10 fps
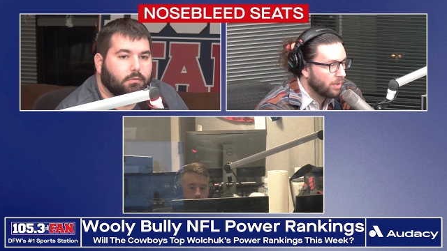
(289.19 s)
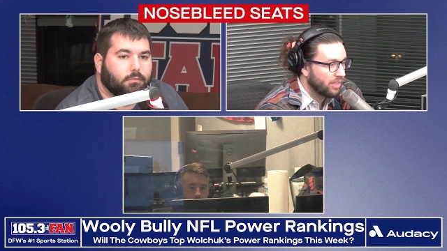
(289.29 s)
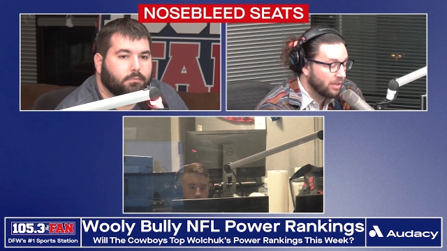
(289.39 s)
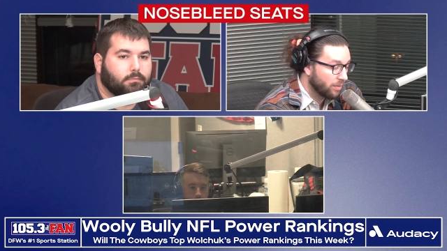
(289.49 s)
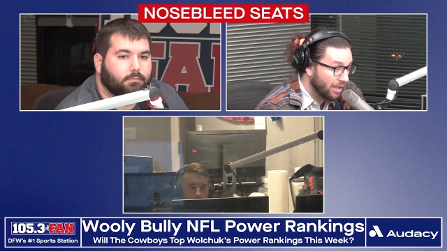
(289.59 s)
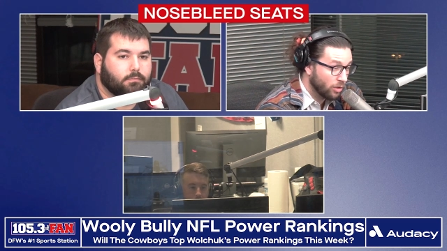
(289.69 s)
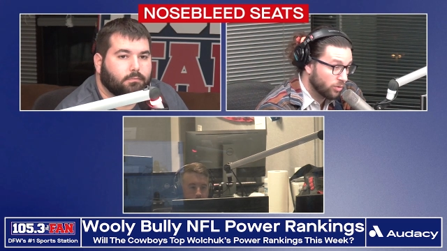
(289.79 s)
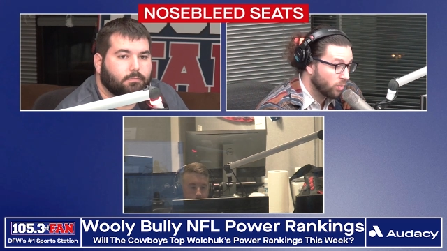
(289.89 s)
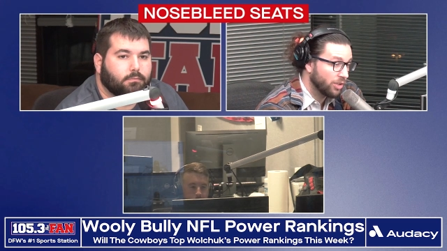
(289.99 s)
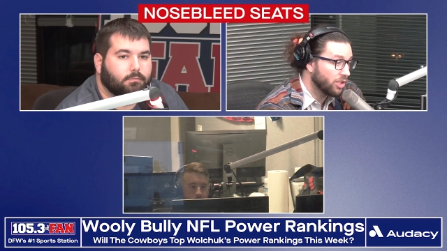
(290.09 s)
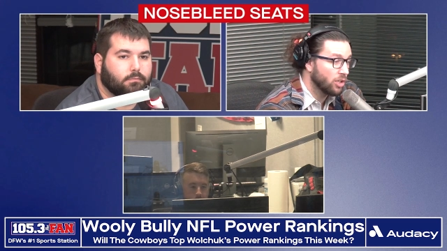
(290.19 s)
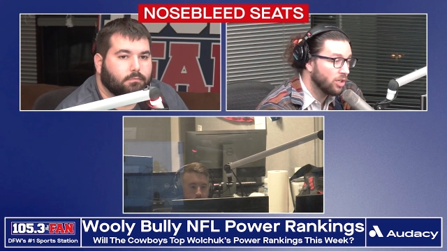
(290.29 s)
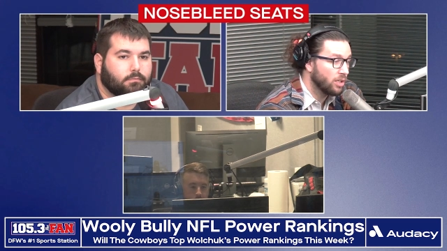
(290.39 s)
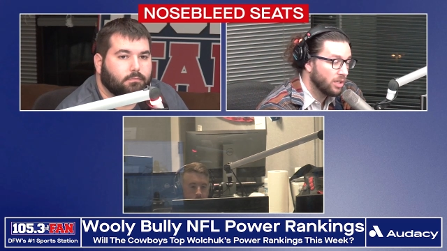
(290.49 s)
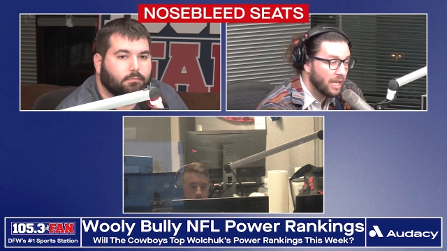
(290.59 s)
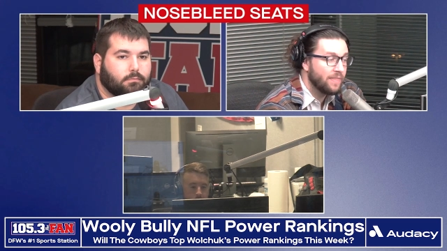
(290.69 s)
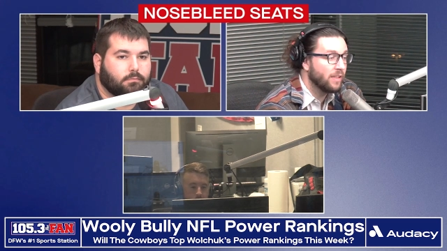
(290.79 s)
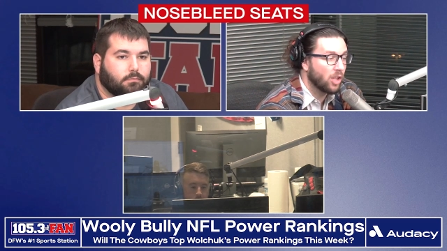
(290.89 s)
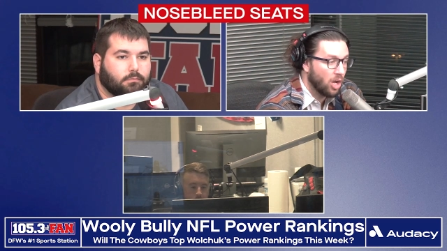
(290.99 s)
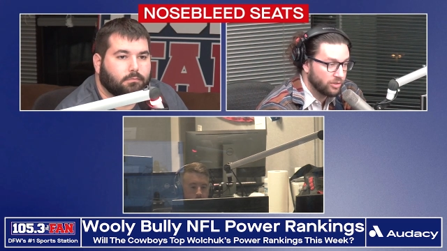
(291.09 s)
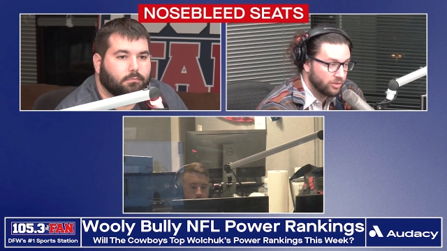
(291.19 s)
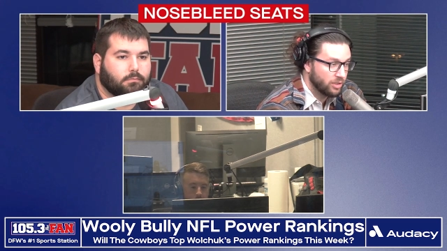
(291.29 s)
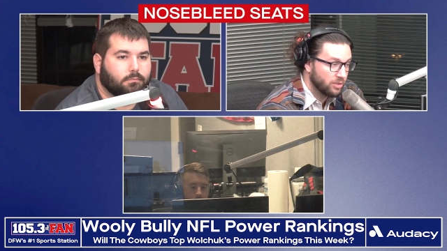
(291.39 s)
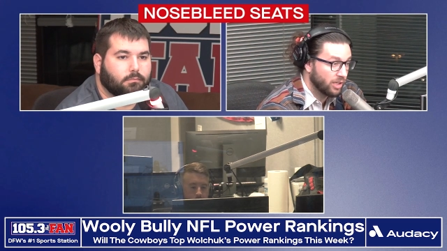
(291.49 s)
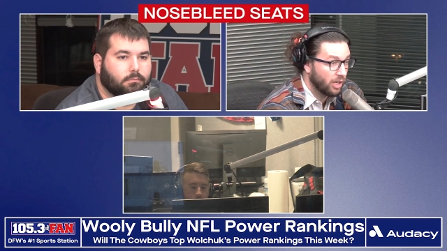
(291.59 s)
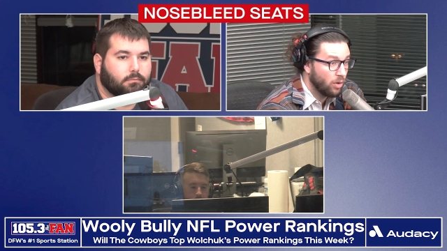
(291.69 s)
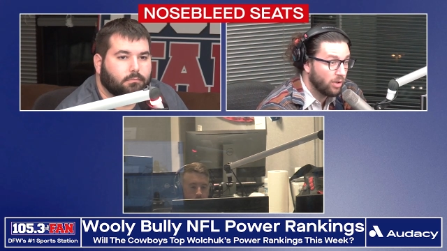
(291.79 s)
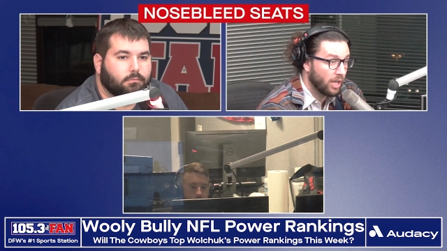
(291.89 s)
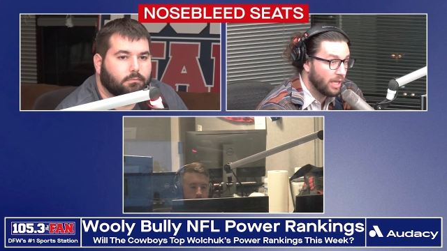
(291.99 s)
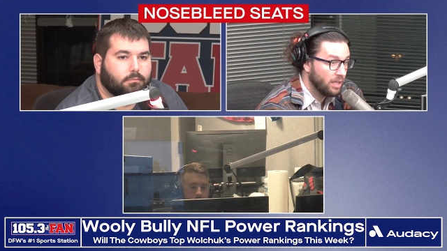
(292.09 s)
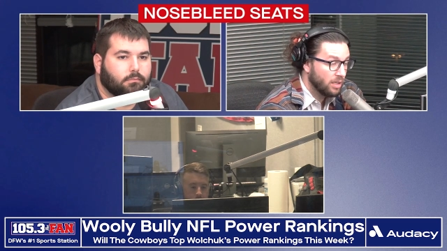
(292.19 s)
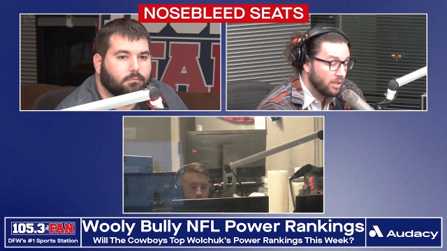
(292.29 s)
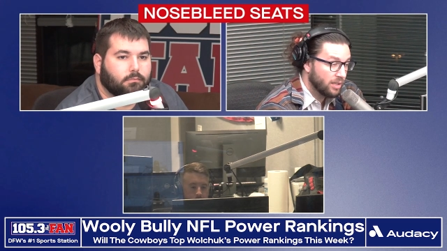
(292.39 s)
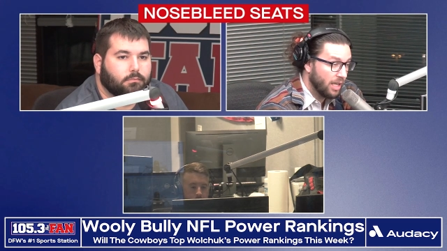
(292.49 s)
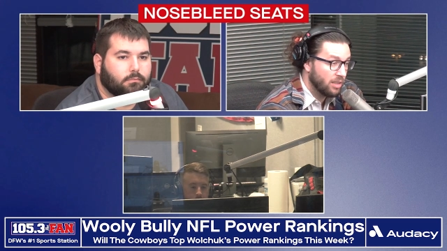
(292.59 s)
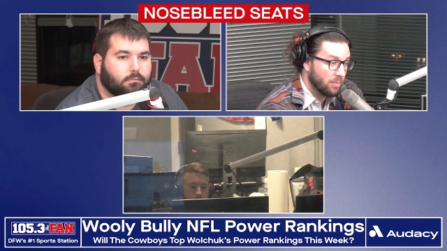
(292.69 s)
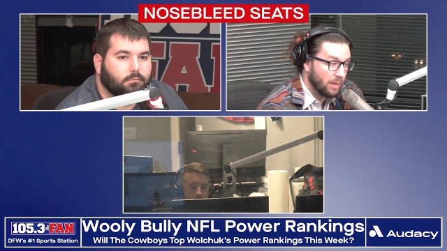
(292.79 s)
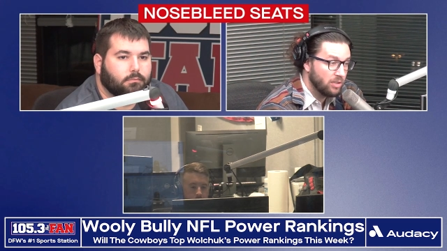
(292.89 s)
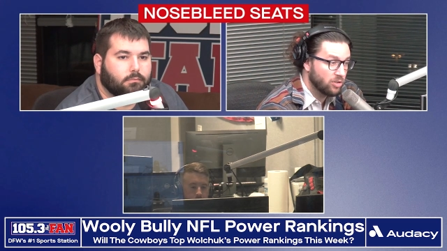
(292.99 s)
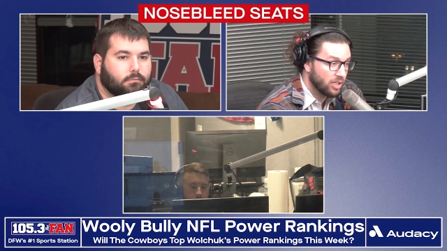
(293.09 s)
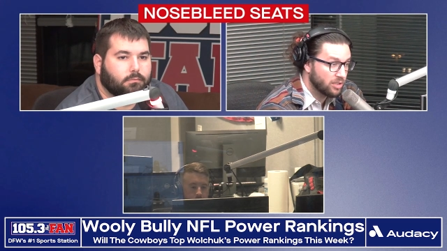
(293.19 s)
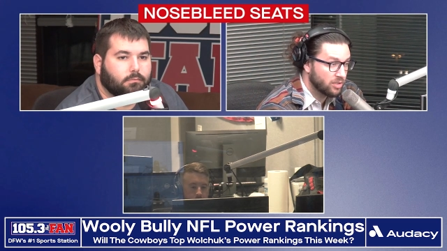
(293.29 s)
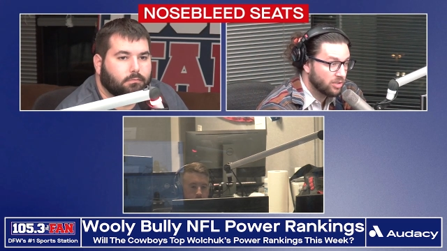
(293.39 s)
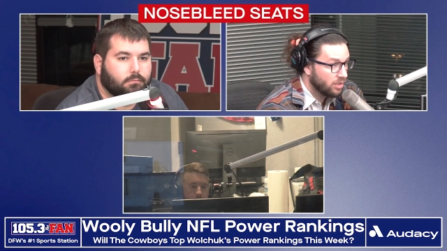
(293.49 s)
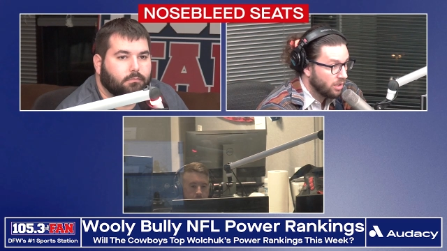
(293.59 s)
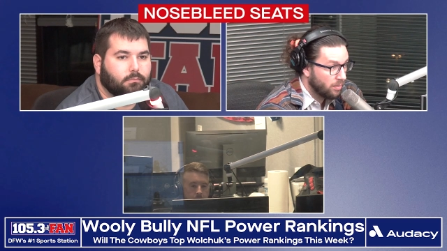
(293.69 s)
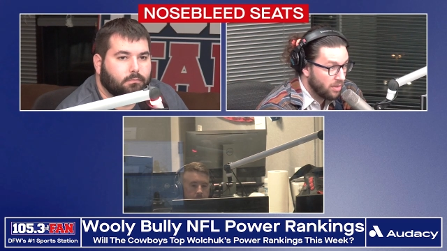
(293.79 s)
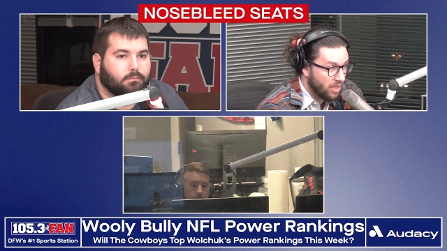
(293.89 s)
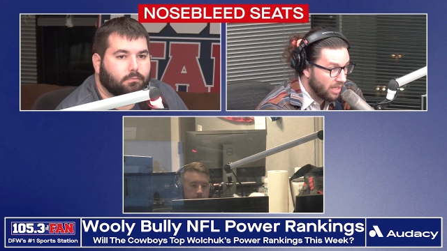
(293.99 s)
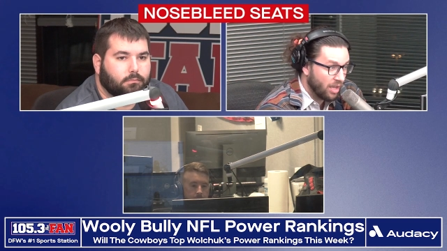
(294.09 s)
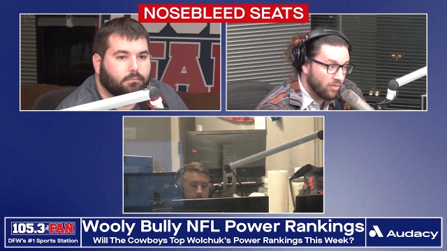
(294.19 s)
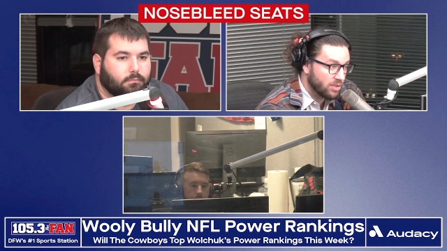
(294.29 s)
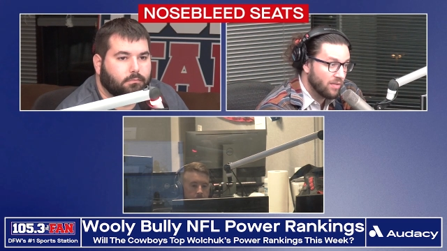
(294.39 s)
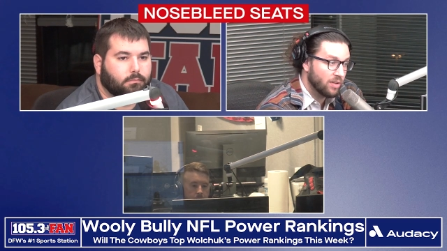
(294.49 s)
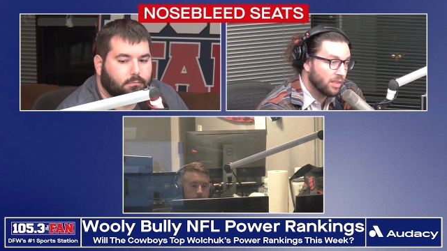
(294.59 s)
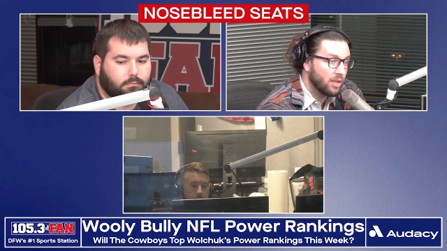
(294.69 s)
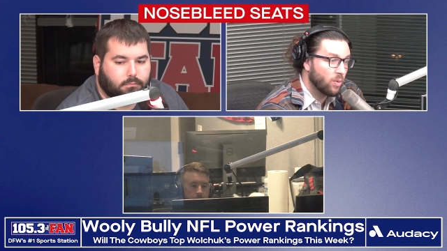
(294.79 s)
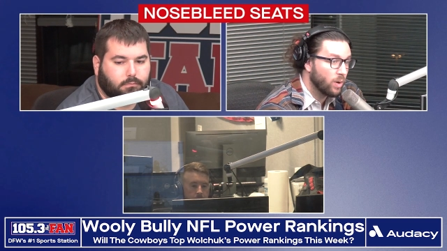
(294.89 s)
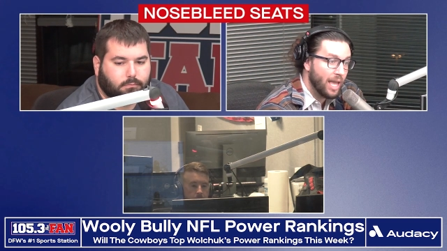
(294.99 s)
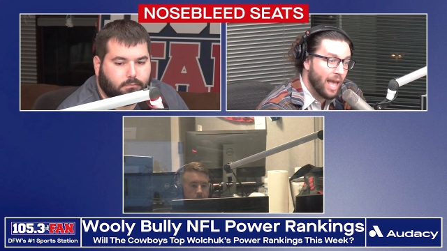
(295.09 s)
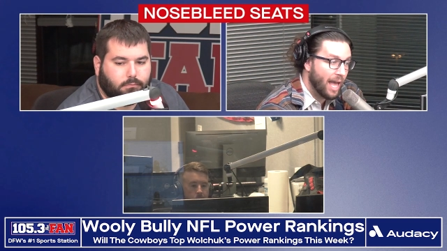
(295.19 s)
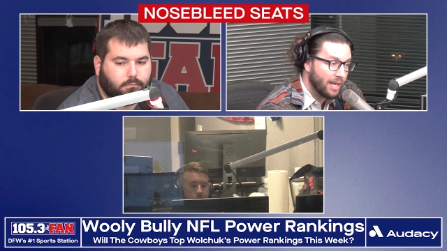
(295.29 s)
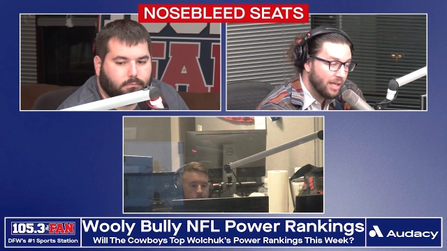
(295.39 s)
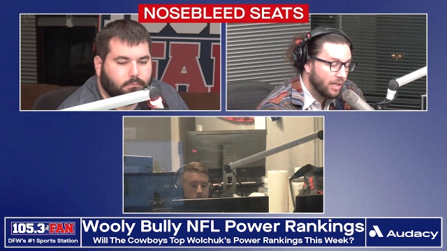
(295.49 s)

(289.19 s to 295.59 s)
Speaker 1: they looked really good in the loss. It was like, okay, dang, the Patriots, I mean, they gave us everything we had.